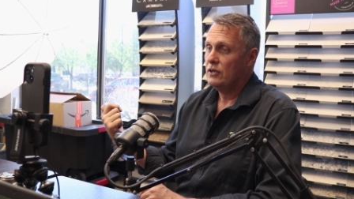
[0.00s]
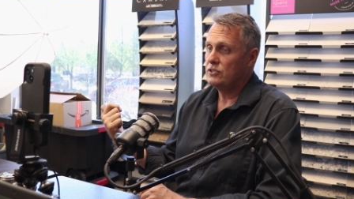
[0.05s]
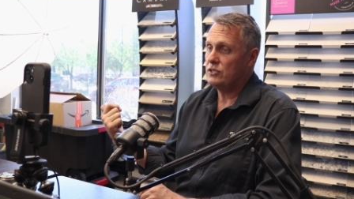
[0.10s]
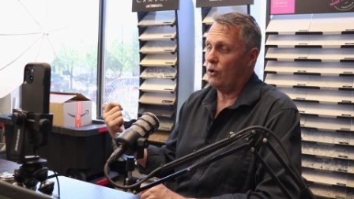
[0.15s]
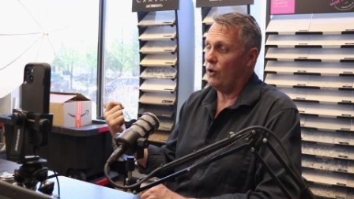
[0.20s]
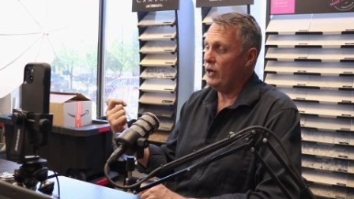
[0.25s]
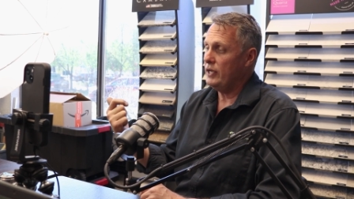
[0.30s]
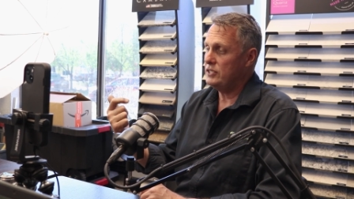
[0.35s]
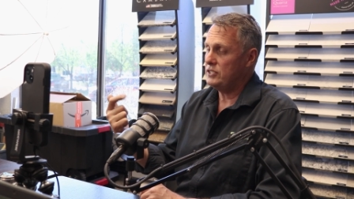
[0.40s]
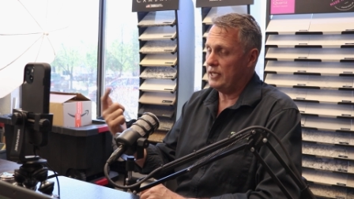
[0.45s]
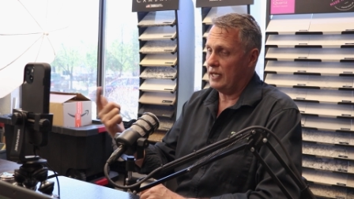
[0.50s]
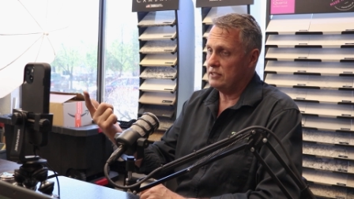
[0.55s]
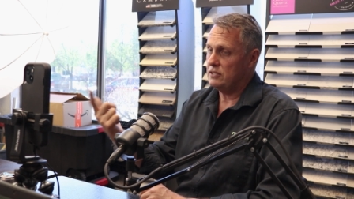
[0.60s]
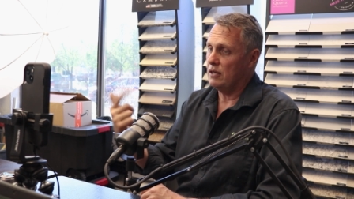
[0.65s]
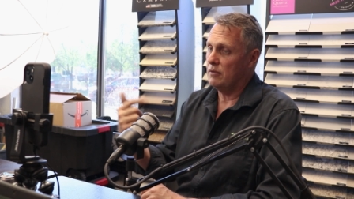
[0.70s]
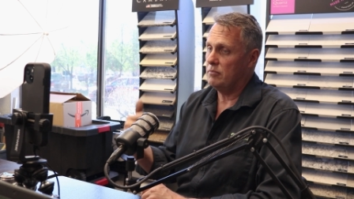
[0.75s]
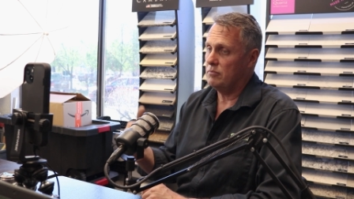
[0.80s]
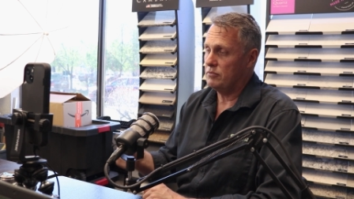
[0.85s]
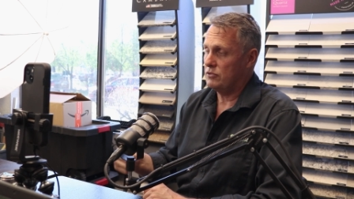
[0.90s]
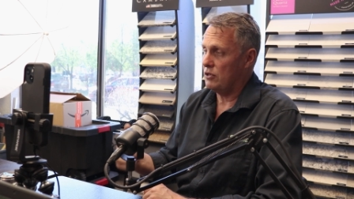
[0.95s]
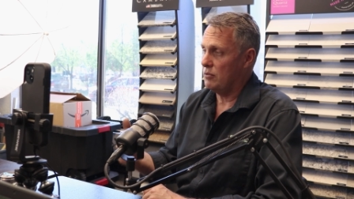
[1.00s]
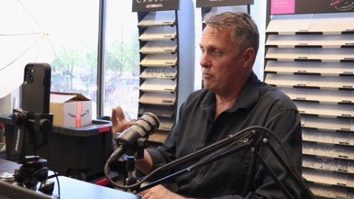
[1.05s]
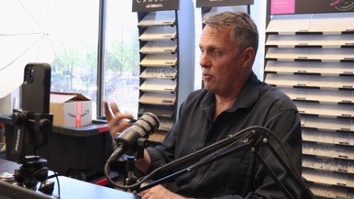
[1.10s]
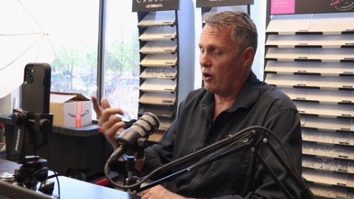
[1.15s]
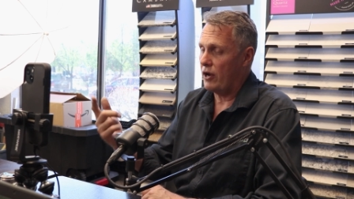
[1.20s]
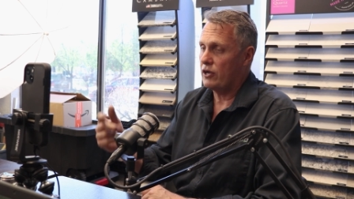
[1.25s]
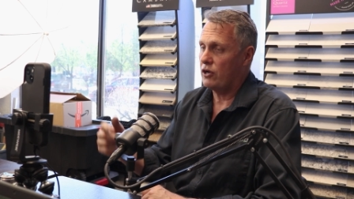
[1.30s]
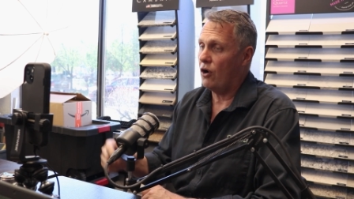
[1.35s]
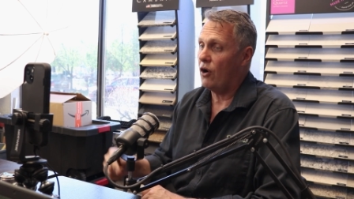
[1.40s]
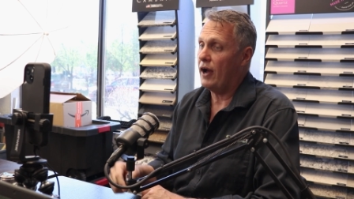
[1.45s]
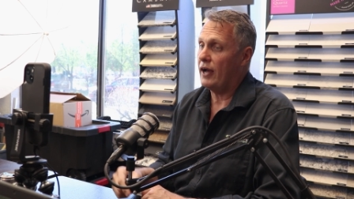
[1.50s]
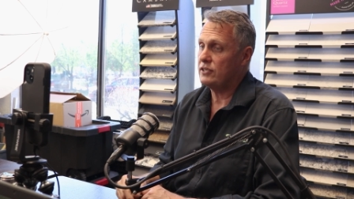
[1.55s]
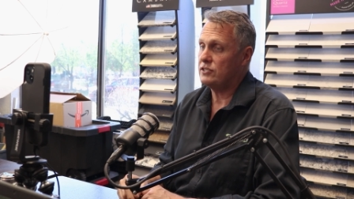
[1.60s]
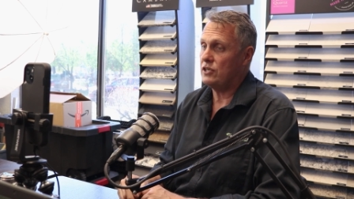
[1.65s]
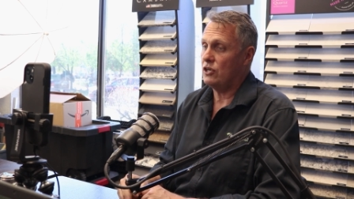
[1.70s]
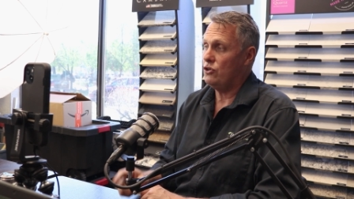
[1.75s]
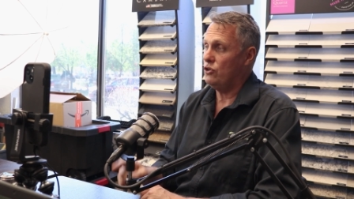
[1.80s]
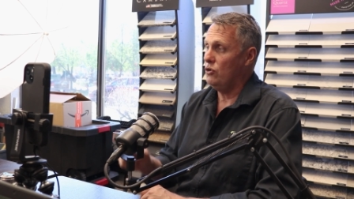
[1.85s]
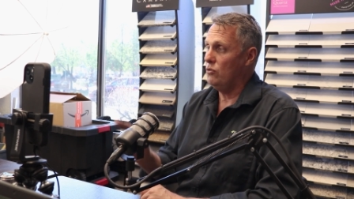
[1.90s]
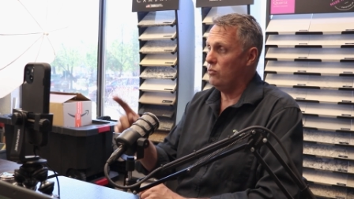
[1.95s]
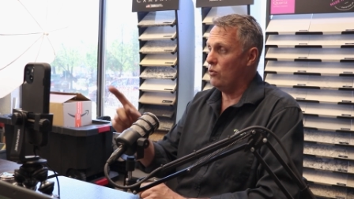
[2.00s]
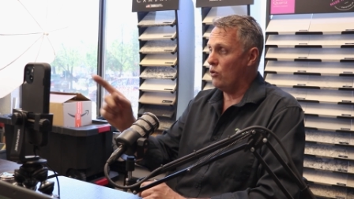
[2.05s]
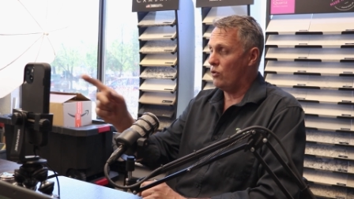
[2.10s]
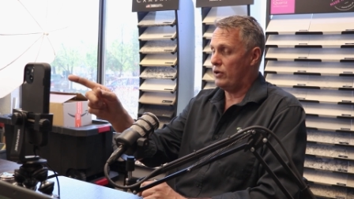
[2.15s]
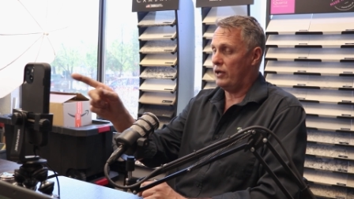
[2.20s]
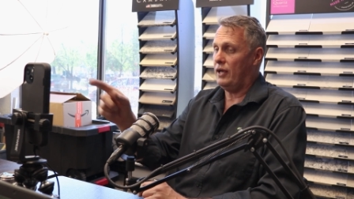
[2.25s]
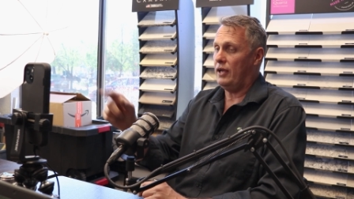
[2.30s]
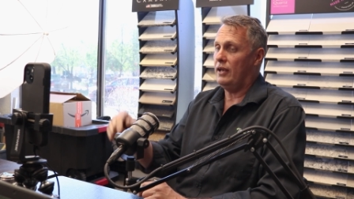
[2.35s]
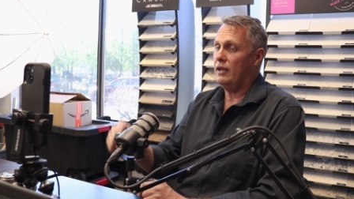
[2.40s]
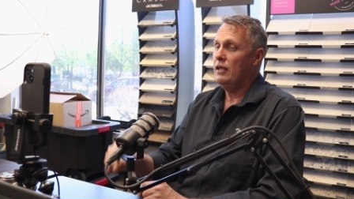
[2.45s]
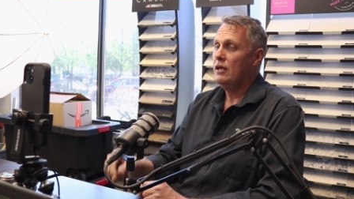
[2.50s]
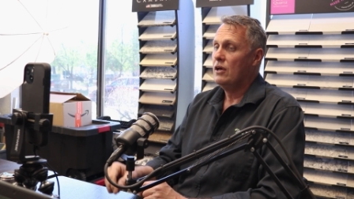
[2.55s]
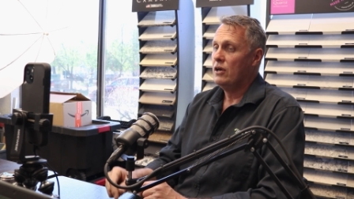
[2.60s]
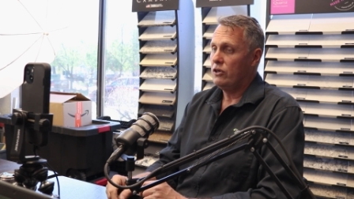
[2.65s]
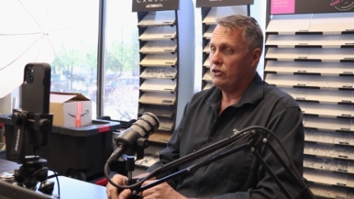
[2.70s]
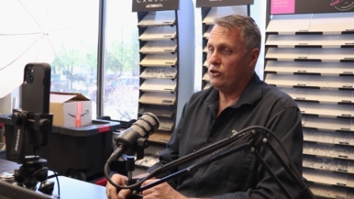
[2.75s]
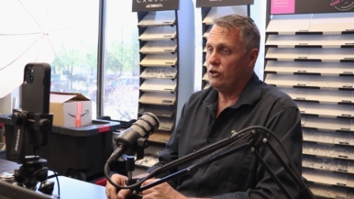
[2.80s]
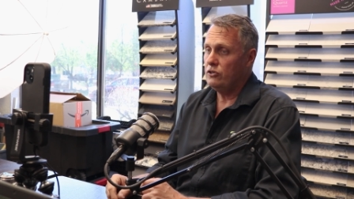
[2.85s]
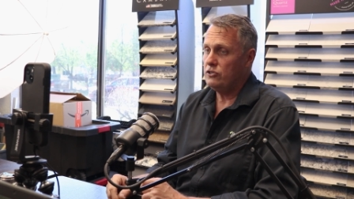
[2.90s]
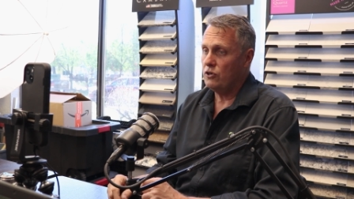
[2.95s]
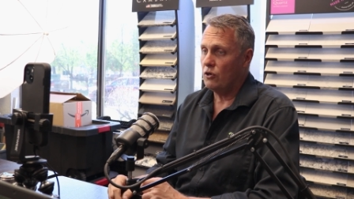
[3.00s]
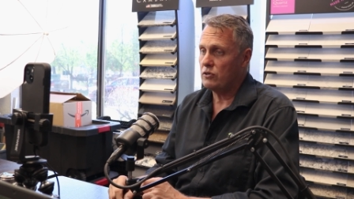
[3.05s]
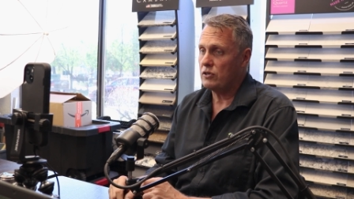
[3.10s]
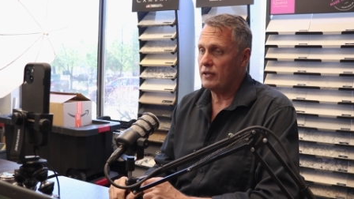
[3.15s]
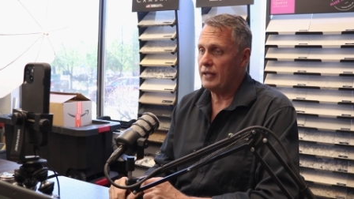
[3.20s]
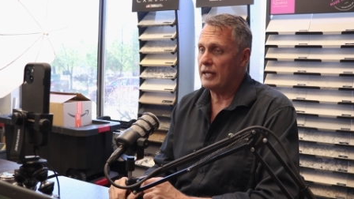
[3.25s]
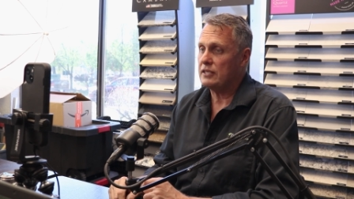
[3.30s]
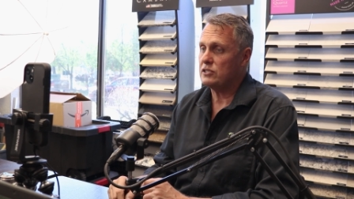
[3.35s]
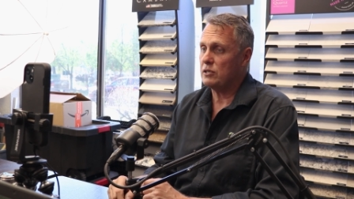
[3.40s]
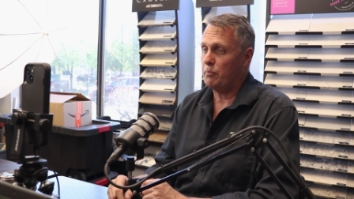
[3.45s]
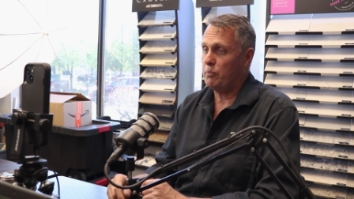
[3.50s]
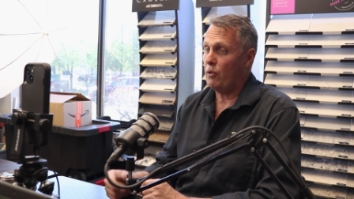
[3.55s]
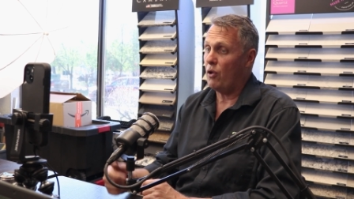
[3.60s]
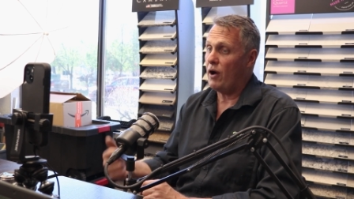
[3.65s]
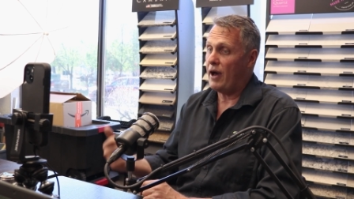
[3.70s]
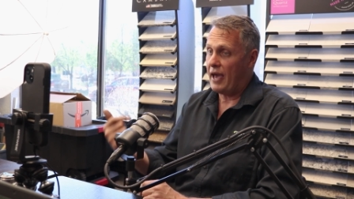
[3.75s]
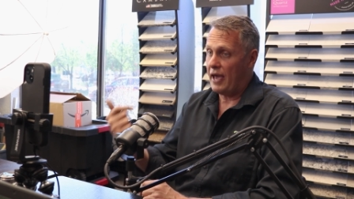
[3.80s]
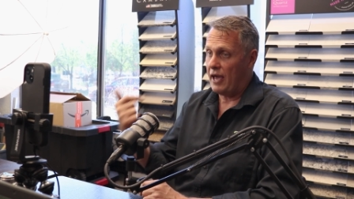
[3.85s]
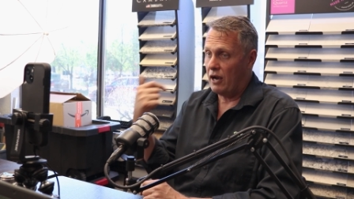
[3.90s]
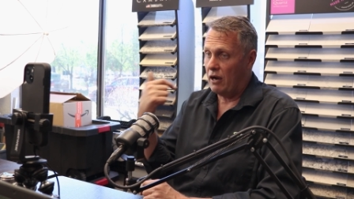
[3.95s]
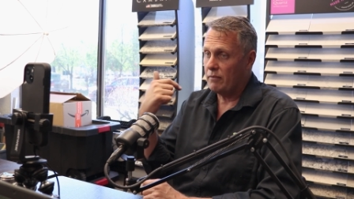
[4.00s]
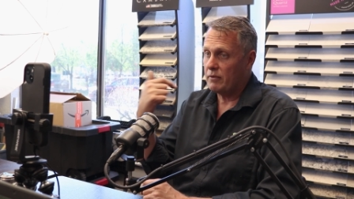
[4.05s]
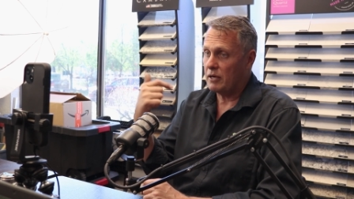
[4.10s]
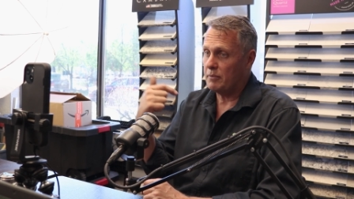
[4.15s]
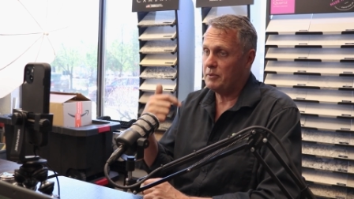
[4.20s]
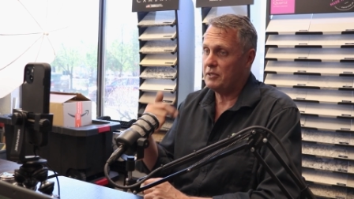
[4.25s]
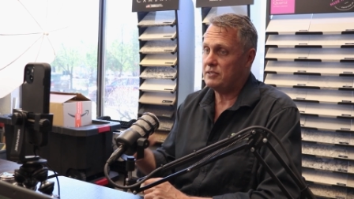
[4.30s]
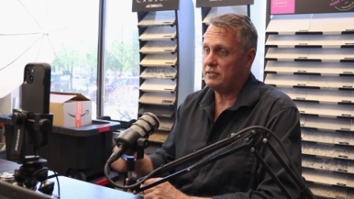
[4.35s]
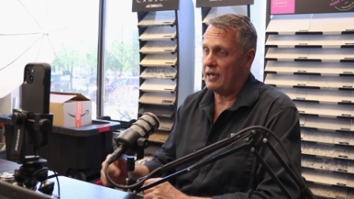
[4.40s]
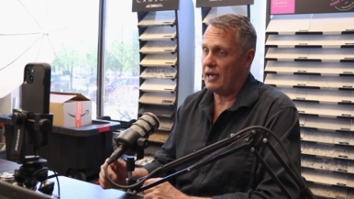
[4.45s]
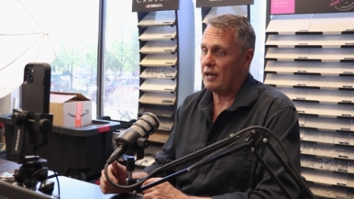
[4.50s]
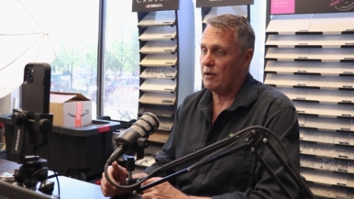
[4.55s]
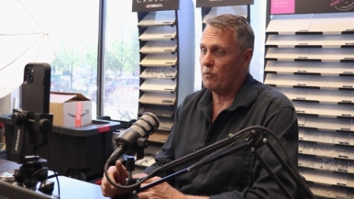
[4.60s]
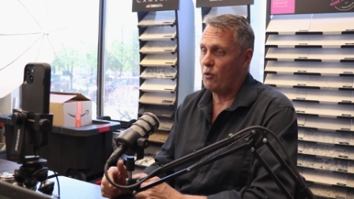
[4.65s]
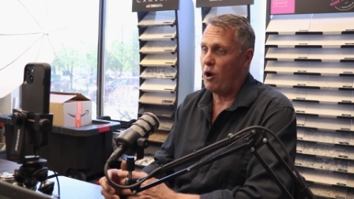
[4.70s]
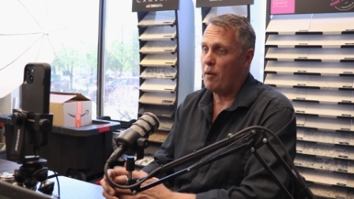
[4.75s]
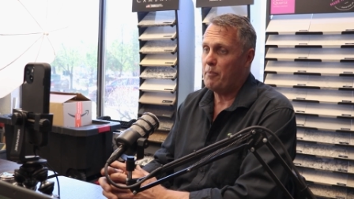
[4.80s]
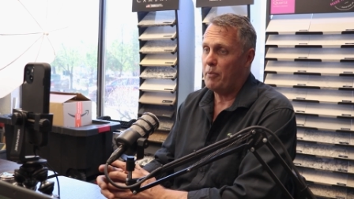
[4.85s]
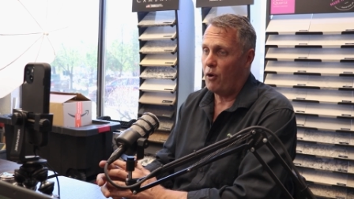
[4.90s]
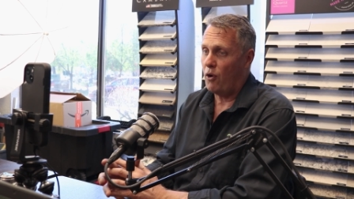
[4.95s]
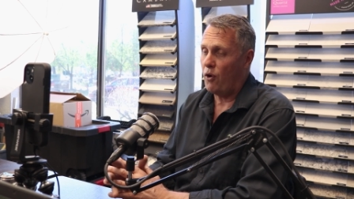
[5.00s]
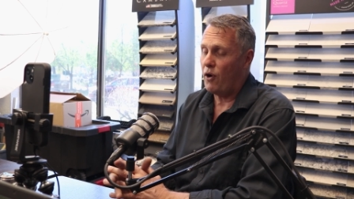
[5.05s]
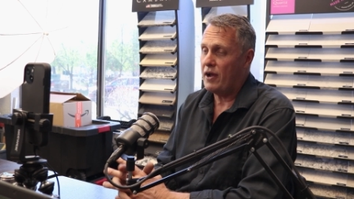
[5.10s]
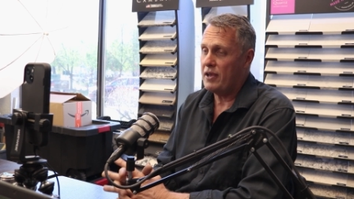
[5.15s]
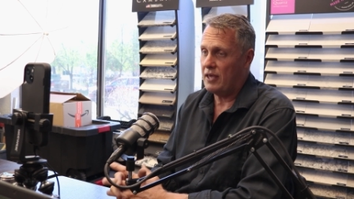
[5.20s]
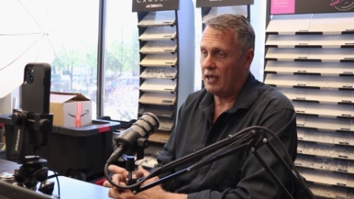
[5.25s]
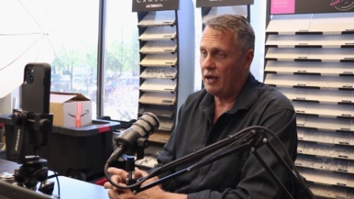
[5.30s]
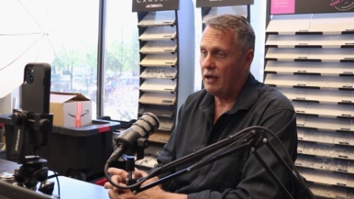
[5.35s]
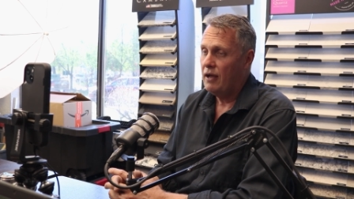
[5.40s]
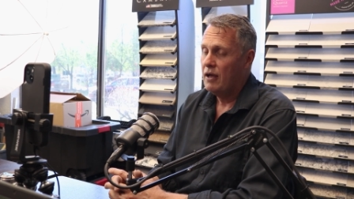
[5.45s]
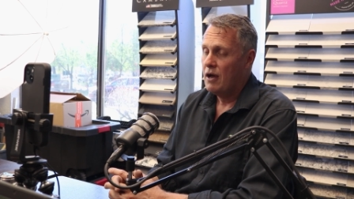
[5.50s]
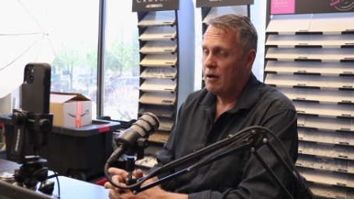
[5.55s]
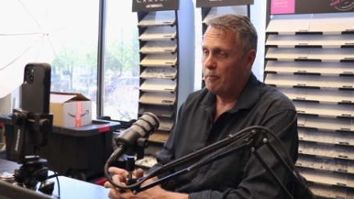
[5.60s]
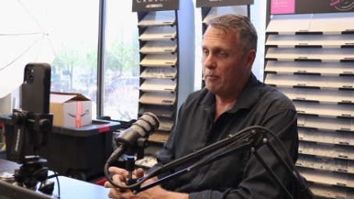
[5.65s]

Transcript: So I said to, to my guy, I said, you walk in, you talk to that supplier, and I'm going to be standing right behind you,